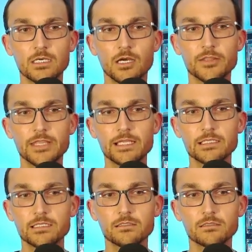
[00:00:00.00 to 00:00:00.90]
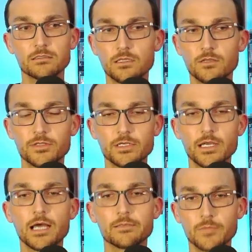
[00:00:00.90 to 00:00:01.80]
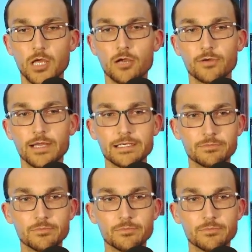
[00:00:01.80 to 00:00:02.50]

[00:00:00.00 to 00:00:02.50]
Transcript: Are they illegal? No, they're not. All right.